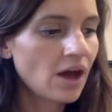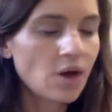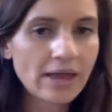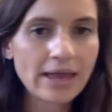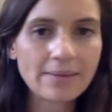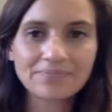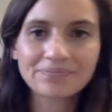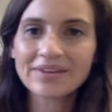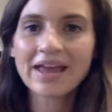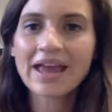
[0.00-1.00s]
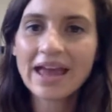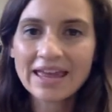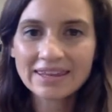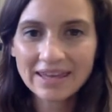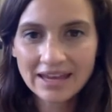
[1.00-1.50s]
Okay,
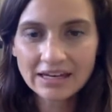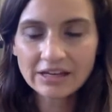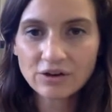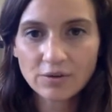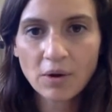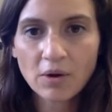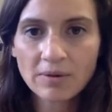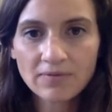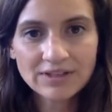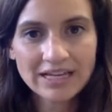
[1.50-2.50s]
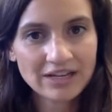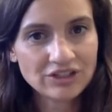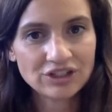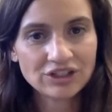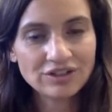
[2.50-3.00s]
and then in your poem
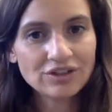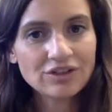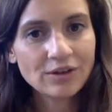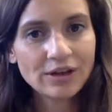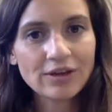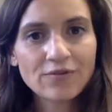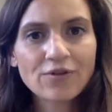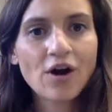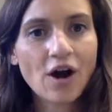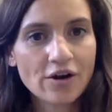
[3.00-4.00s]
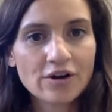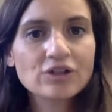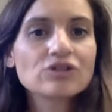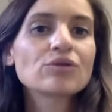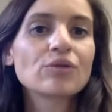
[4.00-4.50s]
invitation, you're looking for
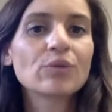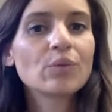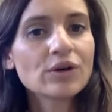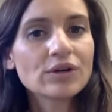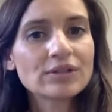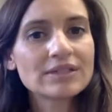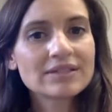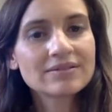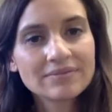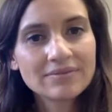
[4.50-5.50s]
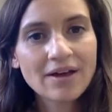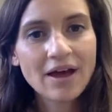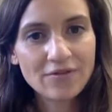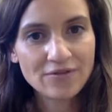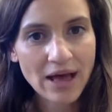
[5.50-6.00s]
R-controlled words,
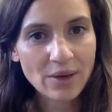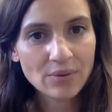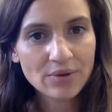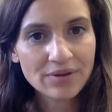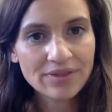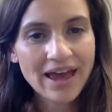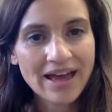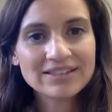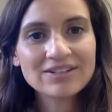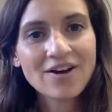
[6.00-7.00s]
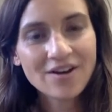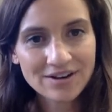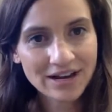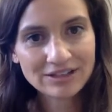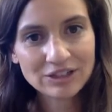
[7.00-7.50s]
a vowel that has an R
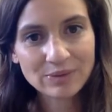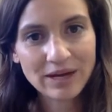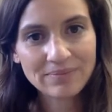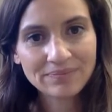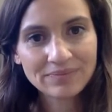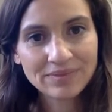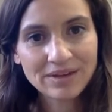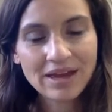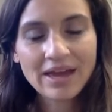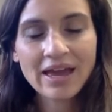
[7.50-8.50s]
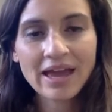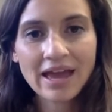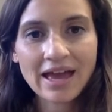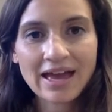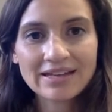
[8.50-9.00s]
next to it.
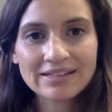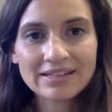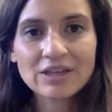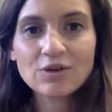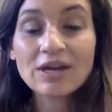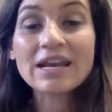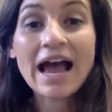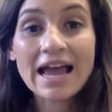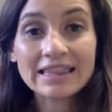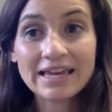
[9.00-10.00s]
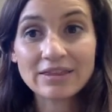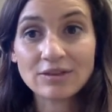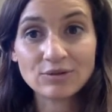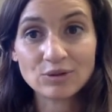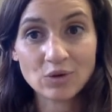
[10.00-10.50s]
And you can highlight
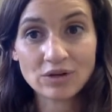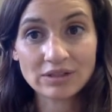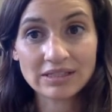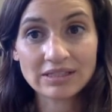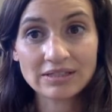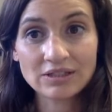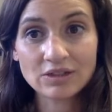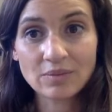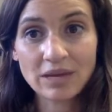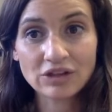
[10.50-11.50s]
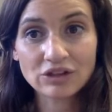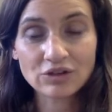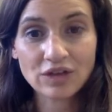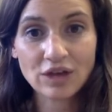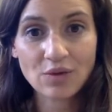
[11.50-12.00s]
those words. So make
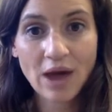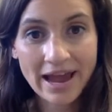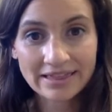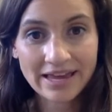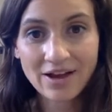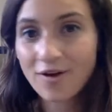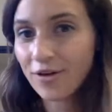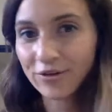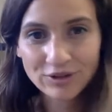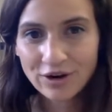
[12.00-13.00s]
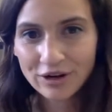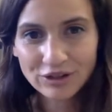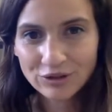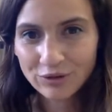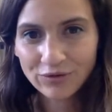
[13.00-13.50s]
sure that you highlight all those
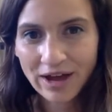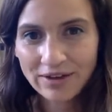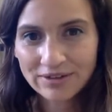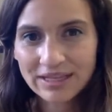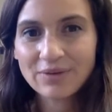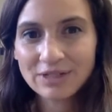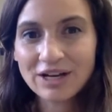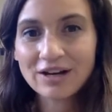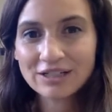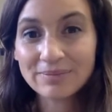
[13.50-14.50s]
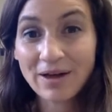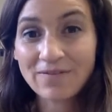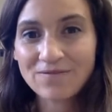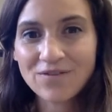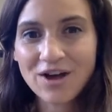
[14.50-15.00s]
R-controlled vowels like we talked about
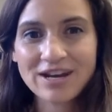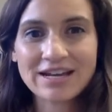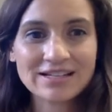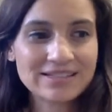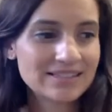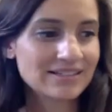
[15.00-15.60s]
in phonics.